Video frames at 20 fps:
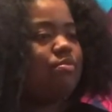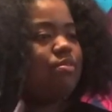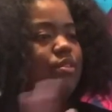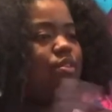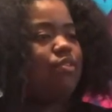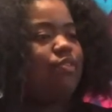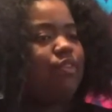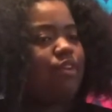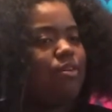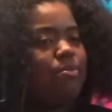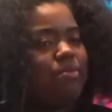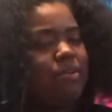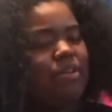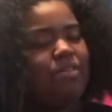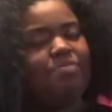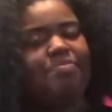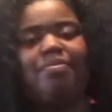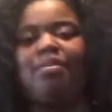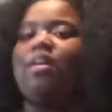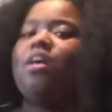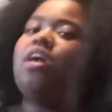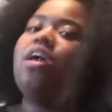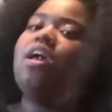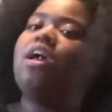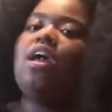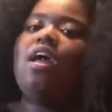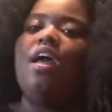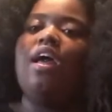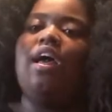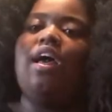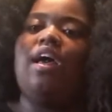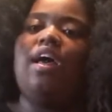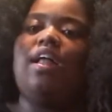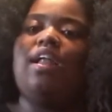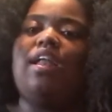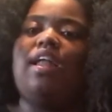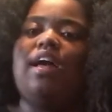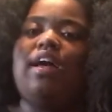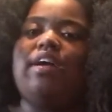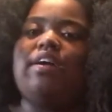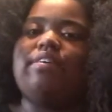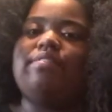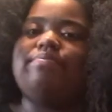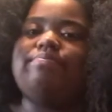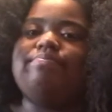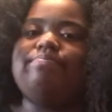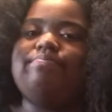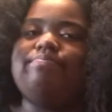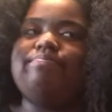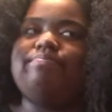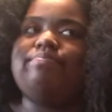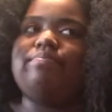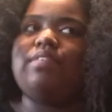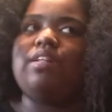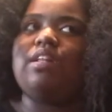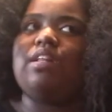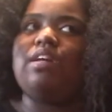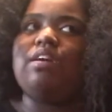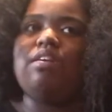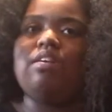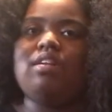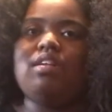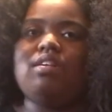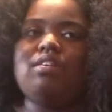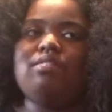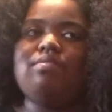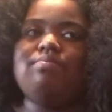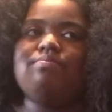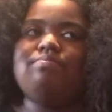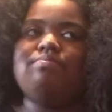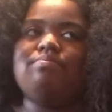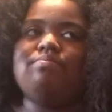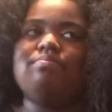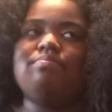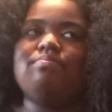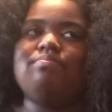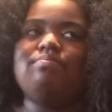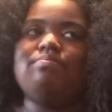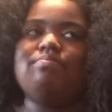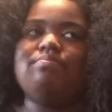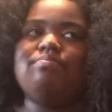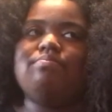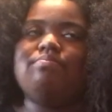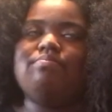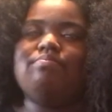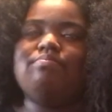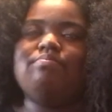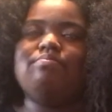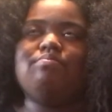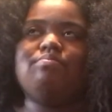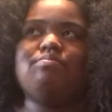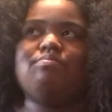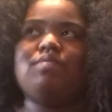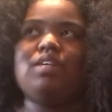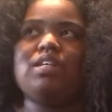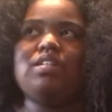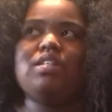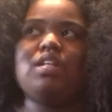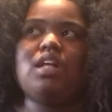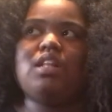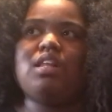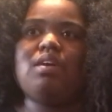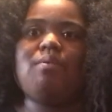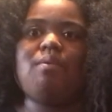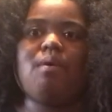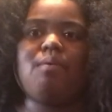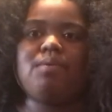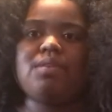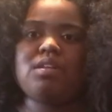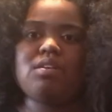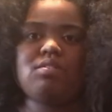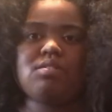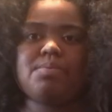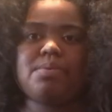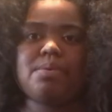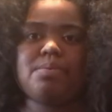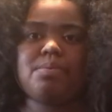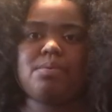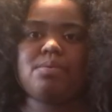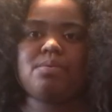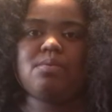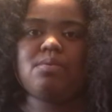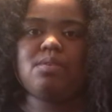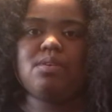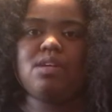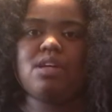You feel me? Like, literally, there's nothing wrong with those people.